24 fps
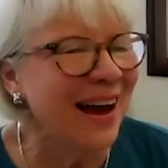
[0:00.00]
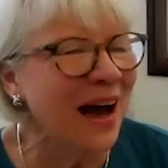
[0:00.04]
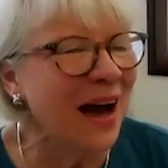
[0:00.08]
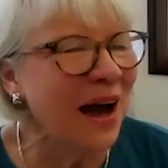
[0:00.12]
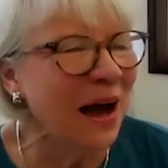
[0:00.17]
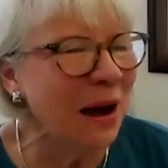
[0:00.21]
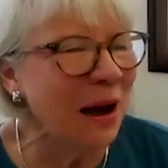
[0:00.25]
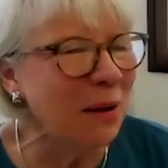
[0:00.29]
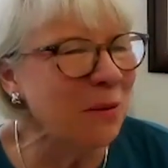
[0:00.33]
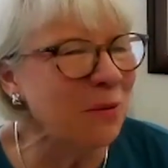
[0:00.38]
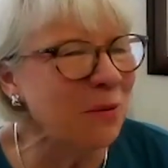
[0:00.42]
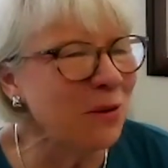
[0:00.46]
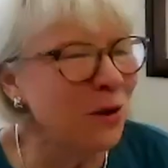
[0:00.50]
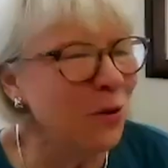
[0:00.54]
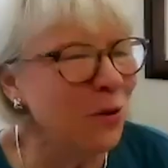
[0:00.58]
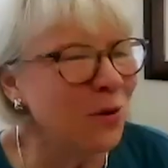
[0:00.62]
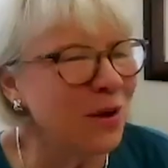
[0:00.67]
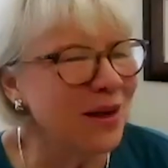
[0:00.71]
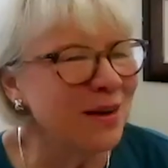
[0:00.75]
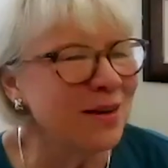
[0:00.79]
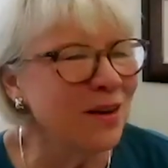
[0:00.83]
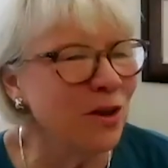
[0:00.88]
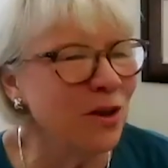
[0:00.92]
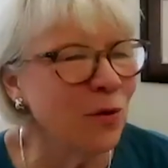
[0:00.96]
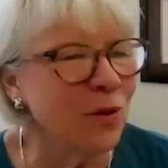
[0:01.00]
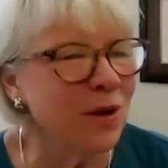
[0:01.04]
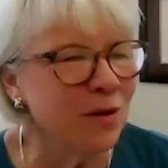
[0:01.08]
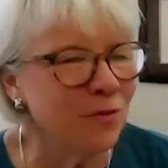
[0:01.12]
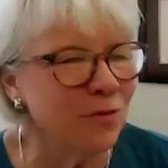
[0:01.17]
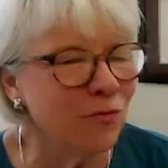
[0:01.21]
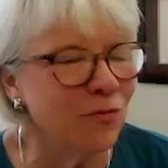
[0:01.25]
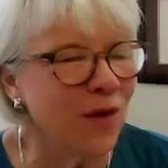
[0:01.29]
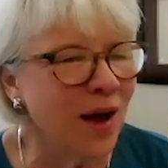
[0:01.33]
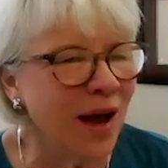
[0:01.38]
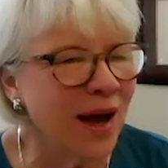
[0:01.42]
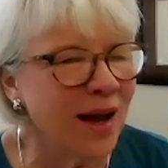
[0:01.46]
Uh, you can you
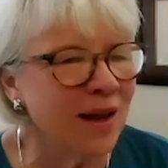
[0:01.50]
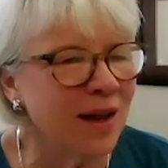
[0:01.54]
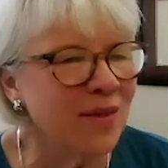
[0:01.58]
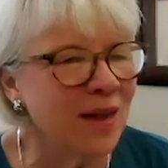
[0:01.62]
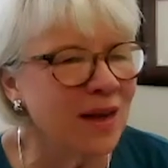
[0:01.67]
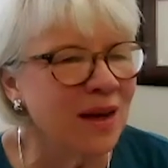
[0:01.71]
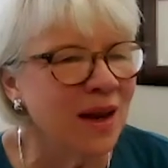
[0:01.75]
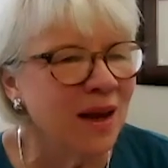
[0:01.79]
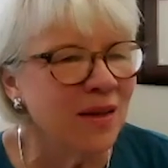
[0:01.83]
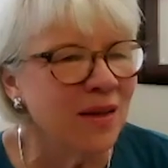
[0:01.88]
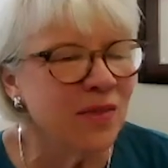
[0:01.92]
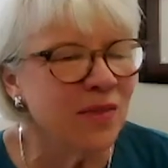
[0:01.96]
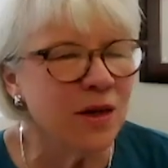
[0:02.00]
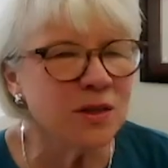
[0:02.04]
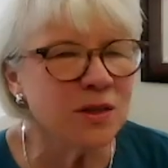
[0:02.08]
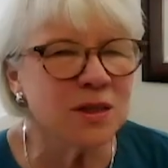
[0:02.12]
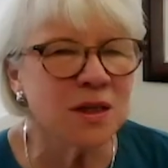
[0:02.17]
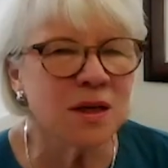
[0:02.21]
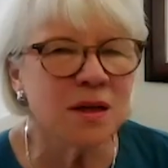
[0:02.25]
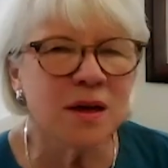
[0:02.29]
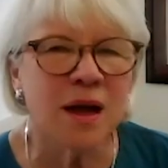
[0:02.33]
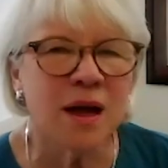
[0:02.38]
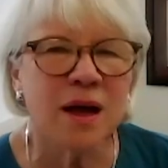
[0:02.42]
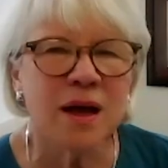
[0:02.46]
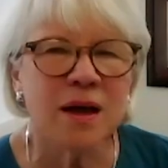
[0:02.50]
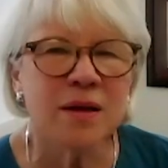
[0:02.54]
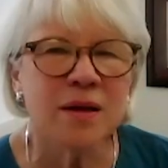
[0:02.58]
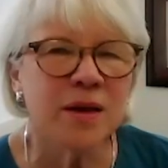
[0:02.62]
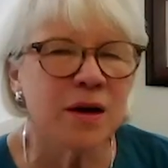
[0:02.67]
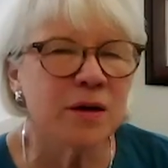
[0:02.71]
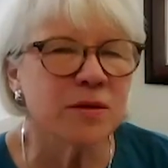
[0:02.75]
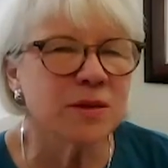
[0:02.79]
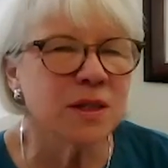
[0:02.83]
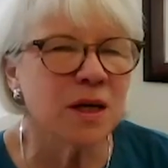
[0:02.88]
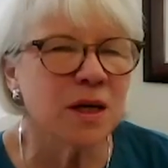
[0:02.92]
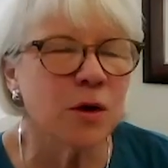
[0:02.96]
can find that there's a
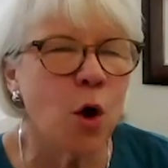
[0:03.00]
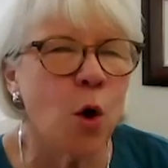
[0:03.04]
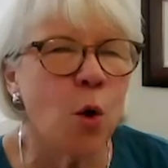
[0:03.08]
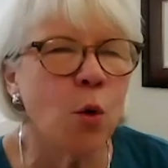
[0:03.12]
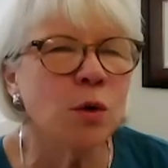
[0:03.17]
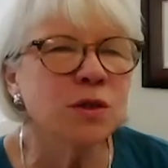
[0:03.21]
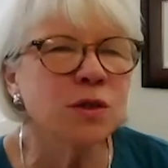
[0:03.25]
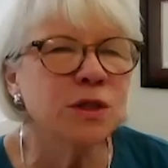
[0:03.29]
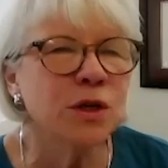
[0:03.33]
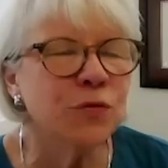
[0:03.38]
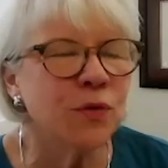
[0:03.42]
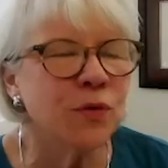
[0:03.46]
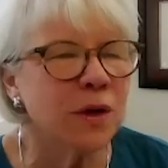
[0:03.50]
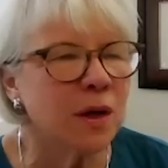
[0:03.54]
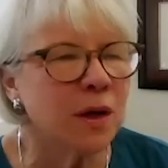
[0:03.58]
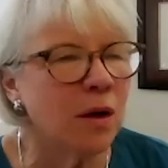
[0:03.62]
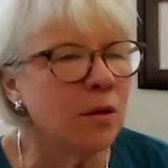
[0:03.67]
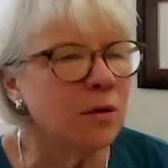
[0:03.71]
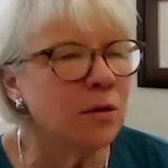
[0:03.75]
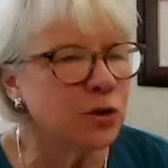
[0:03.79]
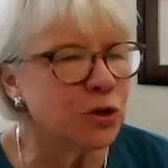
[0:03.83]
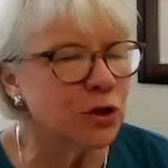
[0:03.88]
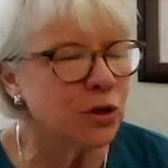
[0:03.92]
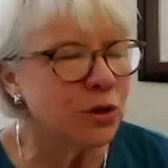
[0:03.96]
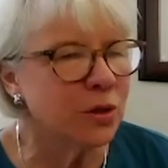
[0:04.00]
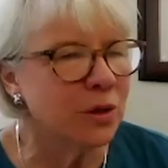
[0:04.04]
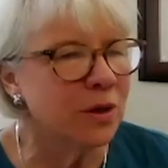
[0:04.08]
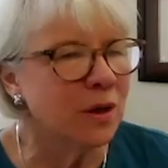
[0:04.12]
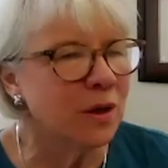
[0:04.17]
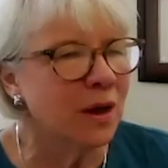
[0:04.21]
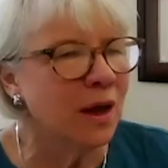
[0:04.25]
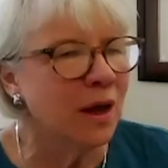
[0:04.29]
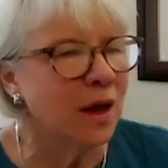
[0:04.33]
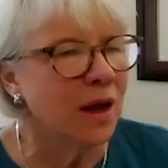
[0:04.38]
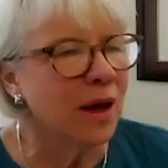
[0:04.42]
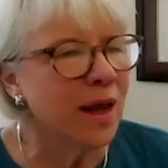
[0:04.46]
there's a whole different
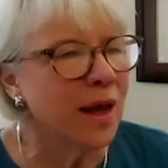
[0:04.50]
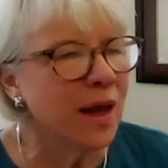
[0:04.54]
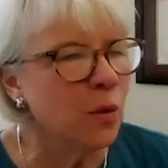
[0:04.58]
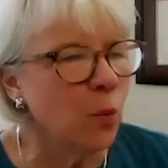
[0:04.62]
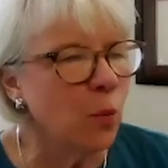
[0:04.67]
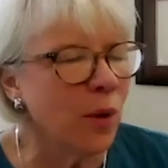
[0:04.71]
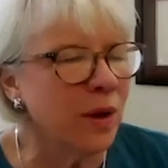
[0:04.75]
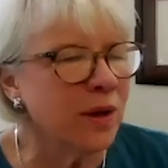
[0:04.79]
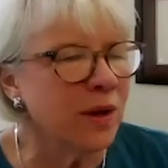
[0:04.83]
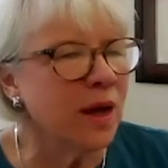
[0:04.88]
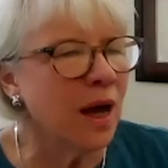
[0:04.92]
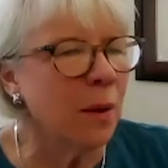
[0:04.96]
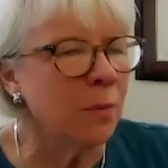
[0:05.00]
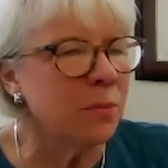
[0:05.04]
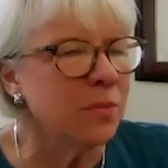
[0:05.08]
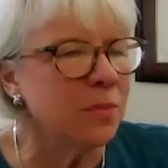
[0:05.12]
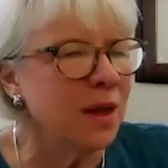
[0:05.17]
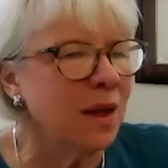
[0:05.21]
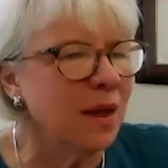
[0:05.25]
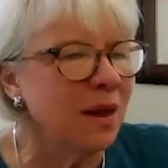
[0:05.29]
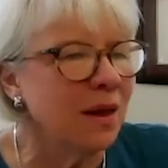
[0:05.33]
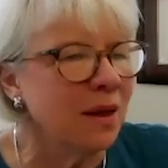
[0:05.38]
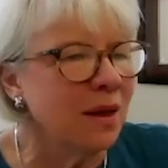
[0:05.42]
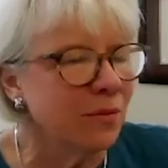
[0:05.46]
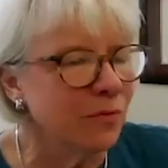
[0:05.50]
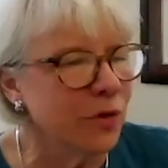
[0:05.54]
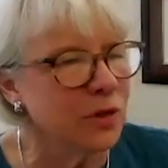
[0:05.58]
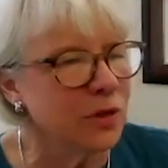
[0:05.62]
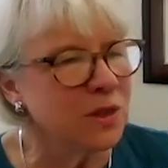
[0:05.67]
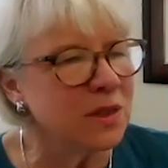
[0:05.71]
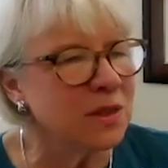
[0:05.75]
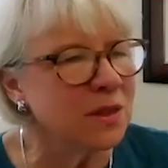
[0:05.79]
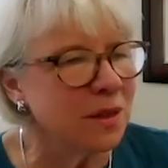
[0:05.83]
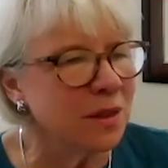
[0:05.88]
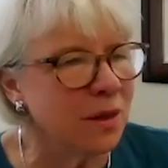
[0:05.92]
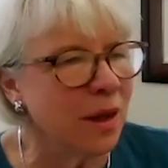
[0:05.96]
culture in one company
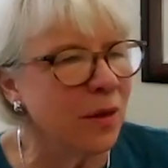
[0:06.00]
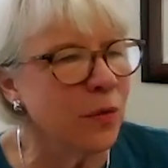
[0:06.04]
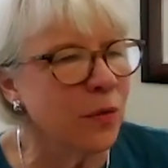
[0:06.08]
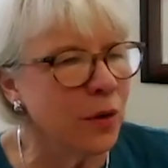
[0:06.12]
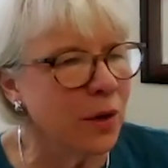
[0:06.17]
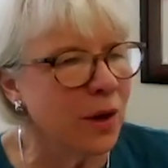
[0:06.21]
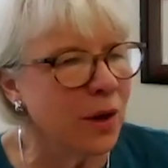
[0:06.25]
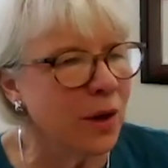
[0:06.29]
versus another